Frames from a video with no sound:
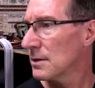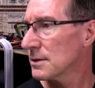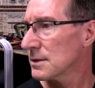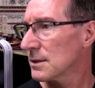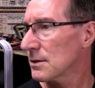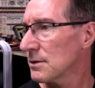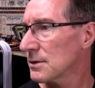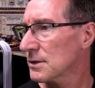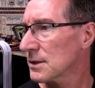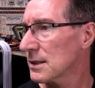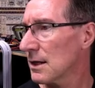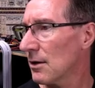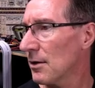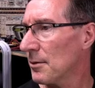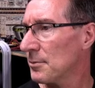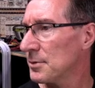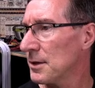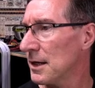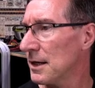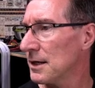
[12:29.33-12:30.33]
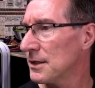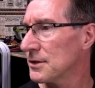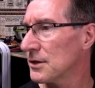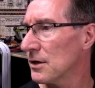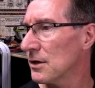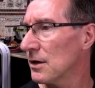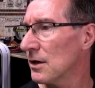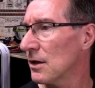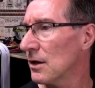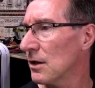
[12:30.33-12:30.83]
So let's go up here
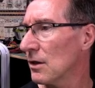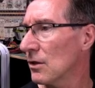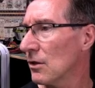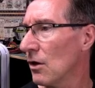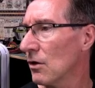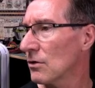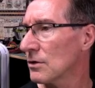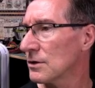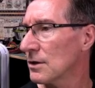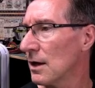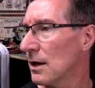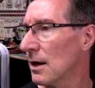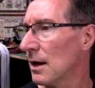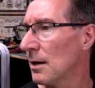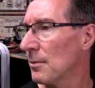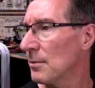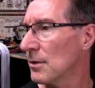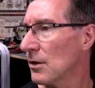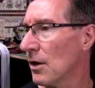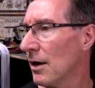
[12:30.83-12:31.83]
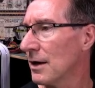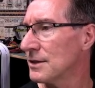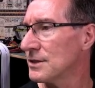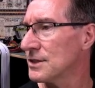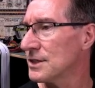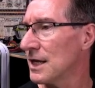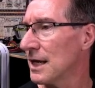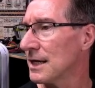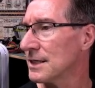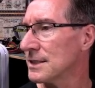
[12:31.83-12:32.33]
to log line
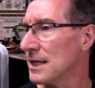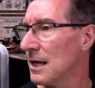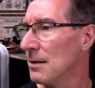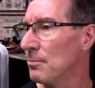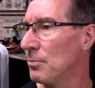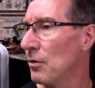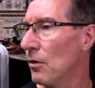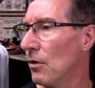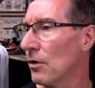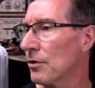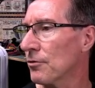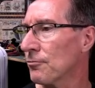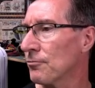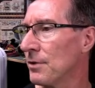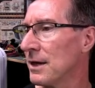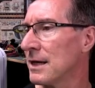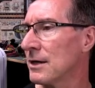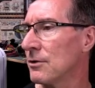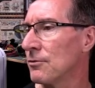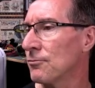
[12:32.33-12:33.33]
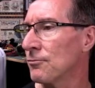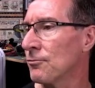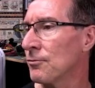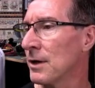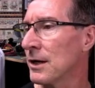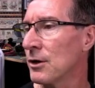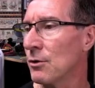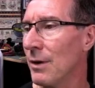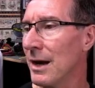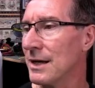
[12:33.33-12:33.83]
6 import
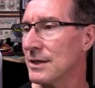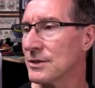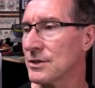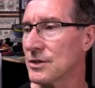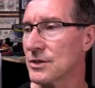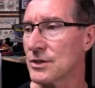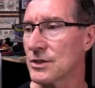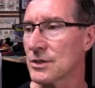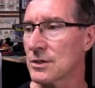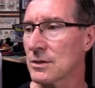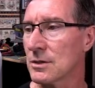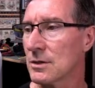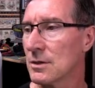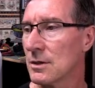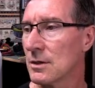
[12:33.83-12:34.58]
requests.